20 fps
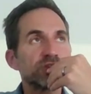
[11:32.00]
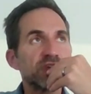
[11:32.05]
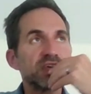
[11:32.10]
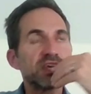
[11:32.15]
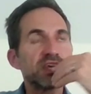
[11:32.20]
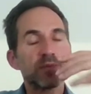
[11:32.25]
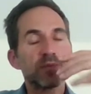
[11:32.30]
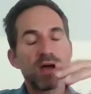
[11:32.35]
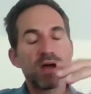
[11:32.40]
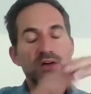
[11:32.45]

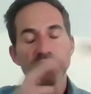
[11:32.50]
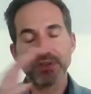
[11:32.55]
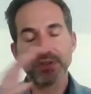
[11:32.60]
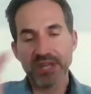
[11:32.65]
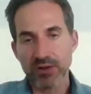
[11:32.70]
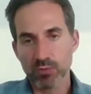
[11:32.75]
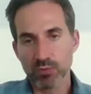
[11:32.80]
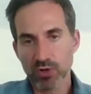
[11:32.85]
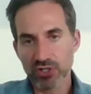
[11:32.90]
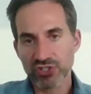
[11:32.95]
thinking about the
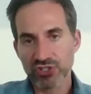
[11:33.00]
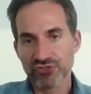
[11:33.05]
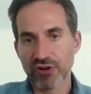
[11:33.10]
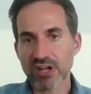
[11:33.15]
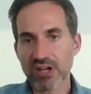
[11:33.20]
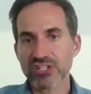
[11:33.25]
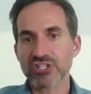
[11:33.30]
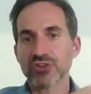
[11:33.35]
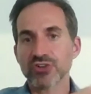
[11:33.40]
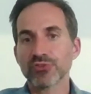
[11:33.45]
network
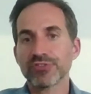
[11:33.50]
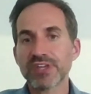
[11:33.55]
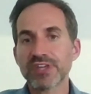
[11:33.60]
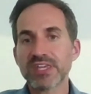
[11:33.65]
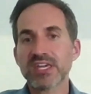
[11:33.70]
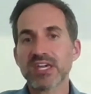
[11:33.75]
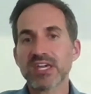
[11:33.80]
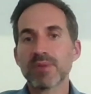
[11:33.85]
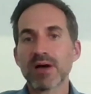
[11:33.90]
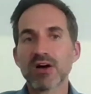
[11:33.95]
strategy, you're
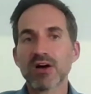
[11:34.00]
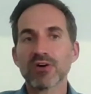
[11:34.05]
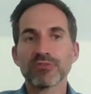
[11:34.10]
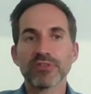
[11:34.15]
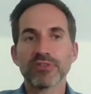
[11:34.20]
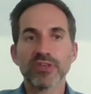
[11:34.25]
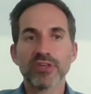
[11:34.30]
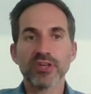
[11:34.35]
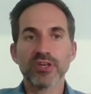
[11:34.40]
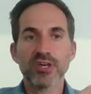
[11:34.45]
thinking
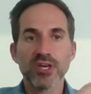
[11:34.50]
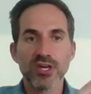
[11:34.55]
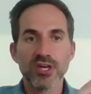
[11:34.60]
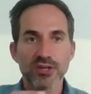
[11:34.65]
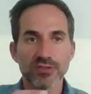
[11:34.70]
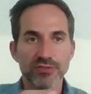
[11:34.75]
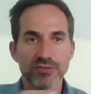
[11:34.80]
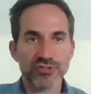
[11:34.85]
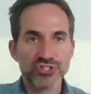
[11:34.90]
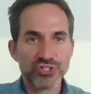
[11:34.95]
about the
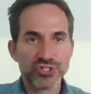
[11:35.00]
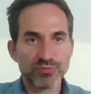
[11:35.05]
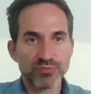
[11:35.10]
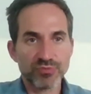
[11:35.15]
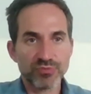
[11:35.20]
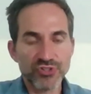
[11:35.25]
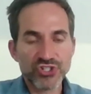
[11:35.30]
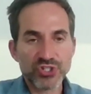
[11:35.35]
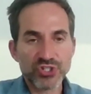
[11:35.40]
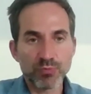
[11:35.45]

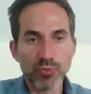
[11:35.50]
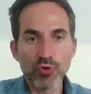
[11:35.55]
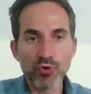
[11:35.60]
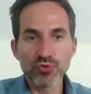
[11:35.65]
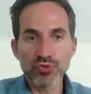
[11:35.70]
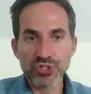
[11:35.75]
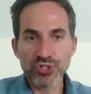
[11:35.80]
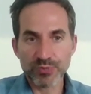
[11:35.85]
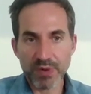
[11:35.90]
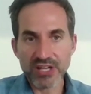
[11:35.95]

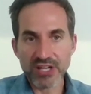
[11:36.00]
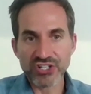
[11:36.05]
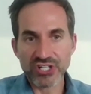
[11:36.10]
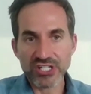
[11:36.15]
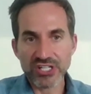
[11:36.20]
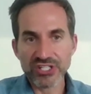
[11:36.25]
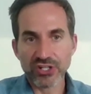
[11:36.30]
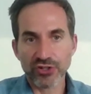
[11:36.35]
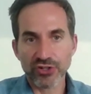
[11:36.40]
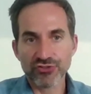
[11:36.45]
small
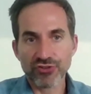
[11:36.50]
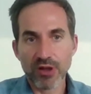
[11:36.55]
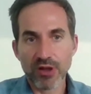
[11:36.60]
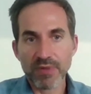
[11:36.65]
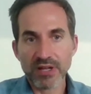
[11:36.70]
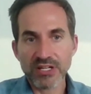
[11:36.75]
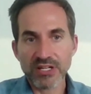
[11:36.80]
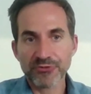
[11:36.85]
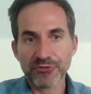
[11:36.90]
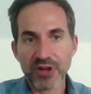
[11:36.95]
specialist
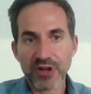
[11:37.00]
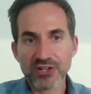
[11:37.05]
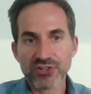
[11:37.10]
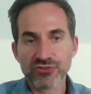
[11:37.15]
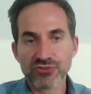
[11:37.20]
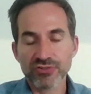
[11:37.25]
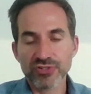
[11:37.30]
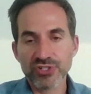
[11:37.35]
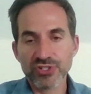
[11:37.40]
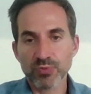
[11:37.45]
contract
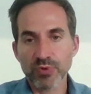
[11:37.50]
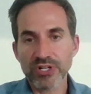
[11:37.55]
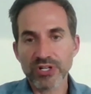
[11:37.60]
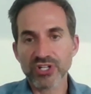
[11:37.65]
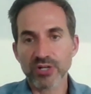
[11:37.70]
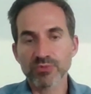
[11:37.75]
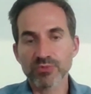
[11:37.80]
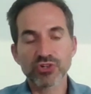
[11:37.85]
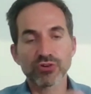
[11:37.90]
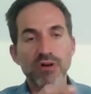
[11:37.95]
manufacturers,
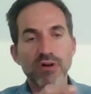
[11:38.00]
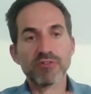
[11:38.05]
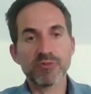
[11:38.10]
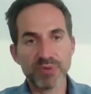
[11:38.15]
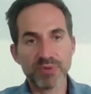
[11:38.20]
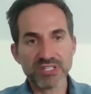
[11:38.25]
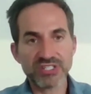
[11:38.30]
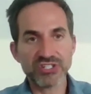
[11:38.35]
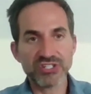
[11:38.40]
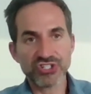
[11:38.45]
which I'm sure
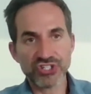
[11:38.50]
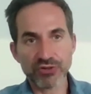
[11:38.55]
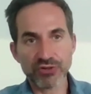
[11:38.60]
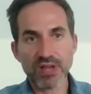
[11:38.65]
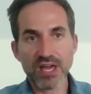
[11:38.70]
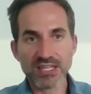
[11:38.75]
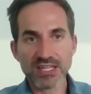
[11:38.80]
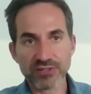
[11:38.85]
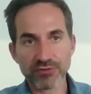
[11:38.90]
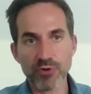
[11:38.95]
every business
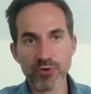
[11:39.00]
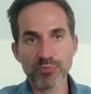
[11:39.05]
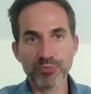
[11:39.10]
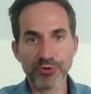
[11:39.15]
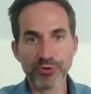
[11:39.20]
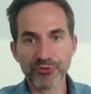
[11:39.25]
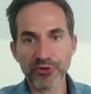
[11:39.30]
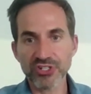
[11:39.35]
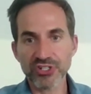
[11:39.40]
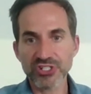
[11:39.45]
unit has their own
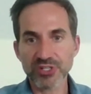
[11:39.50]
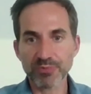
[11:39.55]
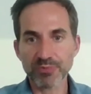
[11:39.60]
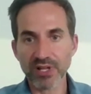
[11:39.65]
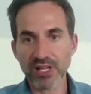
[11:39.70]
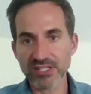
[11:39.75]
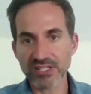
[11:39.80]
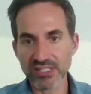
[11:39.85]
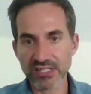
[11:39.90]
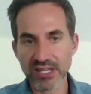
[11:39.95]
preferred
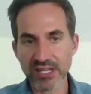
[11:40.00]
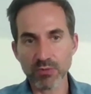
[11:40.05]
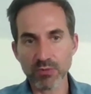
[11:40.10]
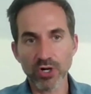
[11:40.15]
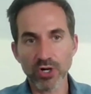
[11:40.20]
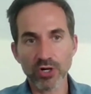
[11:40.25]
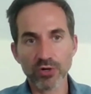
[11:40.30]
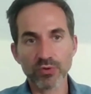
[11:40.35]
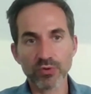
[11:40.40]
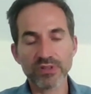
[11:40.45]
suppliers that they
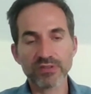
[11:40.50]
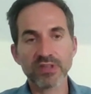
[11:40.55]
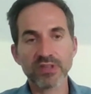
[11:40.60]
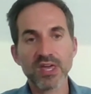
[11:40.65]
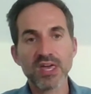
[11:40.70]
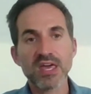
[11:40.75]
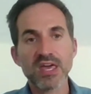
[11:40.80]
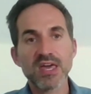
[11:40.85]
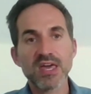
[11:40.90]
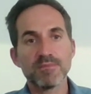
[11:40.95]
work with.
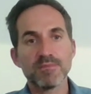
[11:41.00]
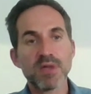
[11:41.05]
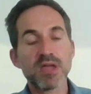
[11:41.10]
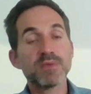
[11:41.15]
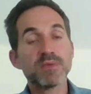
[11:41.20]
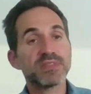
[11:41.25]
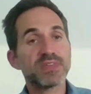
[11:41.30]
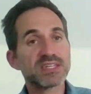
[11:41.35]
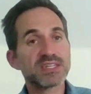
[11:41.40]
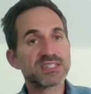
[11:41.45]

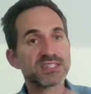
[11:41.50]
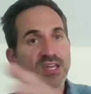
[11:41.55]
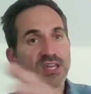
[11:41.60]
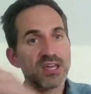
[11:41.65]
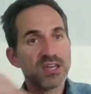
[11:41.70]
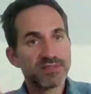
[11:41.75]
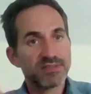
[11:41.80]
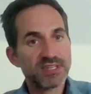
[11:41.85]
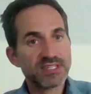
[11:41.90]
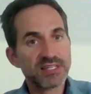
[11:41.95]
Maybe there's
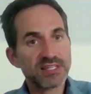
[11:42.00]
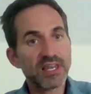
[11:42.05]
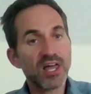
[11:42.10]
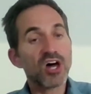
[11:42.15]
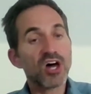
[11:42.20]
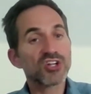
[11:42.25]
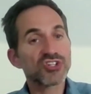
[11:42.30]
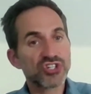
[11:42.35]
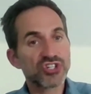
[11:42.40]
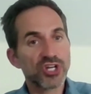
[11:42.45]

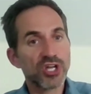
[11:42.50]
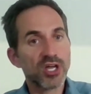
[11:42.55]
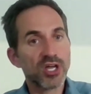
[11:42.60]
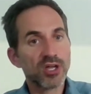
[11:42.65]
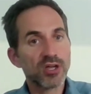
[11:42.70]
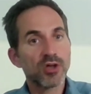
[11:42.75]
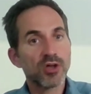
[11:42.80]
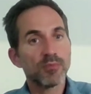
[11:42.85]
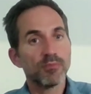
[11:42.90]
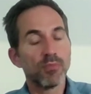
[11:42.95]

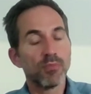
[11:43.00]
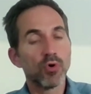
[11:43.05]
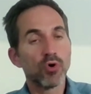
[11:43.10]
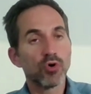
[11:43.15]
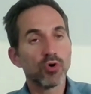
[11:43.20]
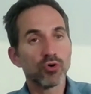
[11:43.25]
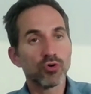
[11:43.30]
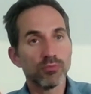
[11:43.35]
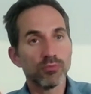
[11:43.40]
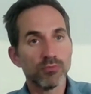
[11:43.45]
larger,
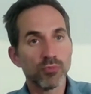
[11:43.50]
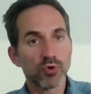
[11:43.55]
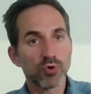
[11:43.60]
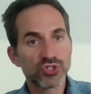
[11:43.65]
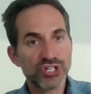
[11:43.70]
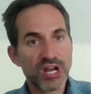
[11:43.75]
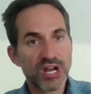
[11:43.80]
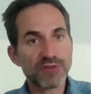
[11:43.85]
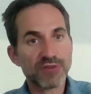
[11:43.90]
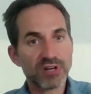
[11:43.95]

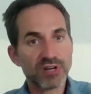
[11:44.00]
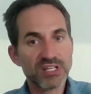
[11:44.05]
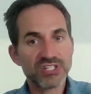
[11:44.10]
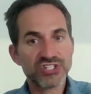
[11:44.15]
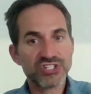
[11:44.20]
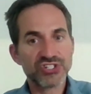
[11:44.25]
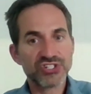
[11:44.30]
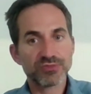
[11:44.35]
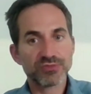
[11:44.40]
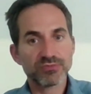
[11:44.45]
more
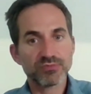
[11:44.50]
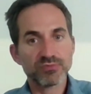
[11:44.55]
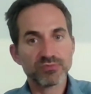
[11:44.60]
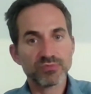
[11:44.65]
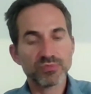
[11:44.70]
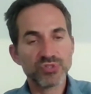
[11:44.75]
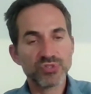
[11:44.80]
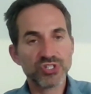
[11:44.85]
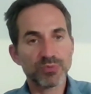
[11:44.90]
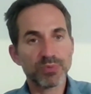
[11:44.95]
generalist
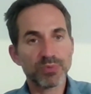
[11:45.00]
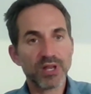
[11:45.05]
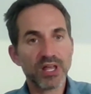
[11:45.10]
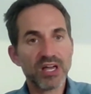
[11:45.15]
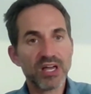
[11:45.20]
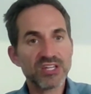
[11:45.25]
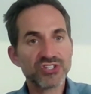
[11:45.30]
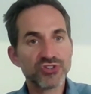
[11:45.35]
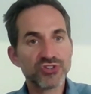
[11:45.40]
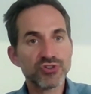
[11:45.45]

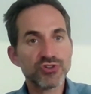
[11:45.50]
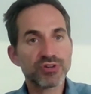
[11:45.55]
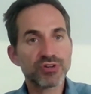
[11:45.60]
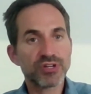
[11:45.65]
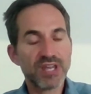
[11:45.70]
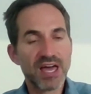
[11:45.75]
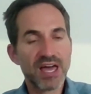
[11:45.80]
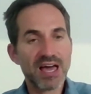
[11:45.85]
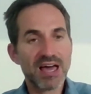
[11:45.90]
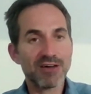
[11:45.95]
suppliers who you
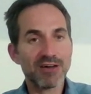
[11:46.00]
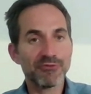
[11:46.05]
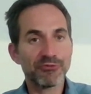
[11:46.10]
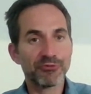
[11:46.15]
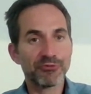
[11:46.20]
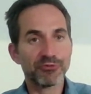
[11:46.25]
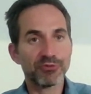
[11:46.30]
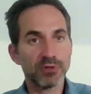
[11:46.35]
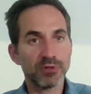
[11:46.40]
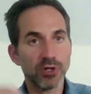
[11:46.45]
can
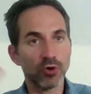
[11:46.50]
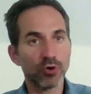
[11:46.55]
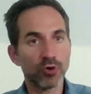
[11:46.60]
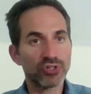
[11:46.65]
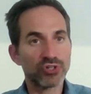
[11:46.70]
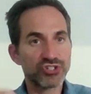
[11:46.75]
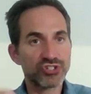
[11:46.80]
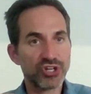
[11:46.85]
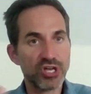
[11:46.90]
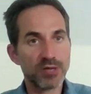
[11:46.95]
have
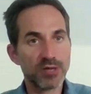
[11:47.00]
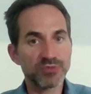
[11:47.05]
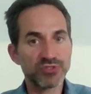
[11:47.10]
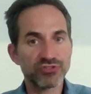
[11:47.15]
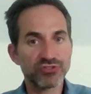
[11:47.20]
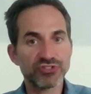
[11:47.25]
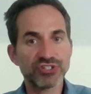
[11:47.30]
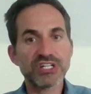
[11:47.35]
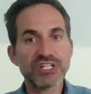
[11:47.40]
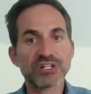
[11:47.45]
longer term
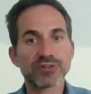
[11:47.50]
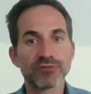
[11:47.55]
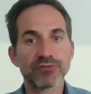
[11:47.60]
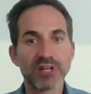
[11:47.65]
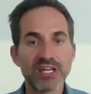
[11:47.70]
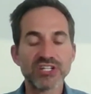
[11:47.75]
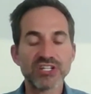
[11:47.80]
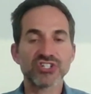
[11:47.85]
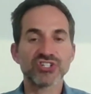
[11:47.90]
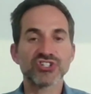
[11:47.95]
strategic
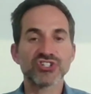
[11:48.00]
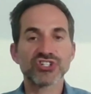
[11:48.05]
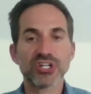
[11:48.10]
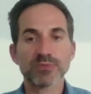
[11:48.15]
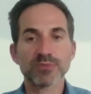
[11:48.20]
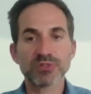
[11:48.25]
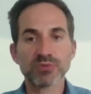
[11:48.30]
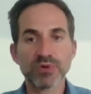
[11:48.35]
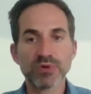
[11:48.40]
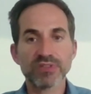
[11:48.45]

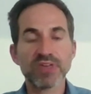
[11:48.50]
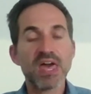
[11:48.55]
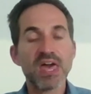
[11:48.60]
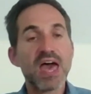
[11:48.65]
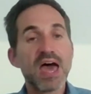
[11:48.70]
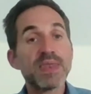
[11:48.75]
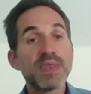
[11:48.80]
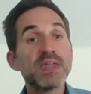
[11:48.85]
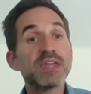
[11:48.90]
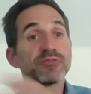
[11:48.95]
relationships with,
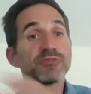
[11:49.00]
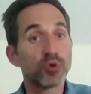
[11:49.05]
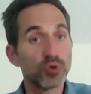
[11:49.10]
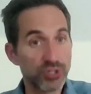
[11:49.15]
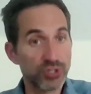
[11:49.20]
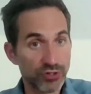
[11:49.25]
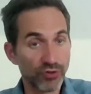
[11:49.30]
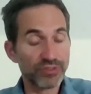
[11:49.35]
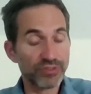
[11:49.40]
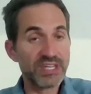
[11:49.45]
and then of
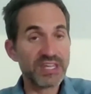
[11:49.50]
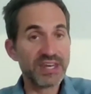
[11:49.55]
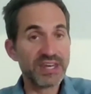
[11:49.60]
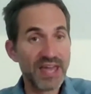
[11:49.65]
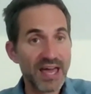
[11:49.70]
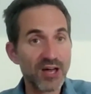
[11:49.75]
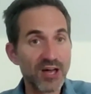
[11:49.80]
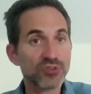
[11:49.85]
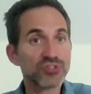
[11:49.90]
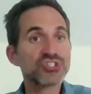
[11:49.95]
course you've got the
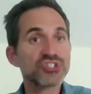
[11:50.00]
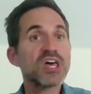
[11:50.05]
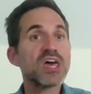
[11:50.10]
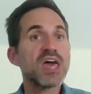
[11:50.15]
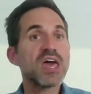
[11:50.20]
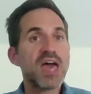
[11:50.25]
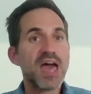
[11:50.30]
in-house.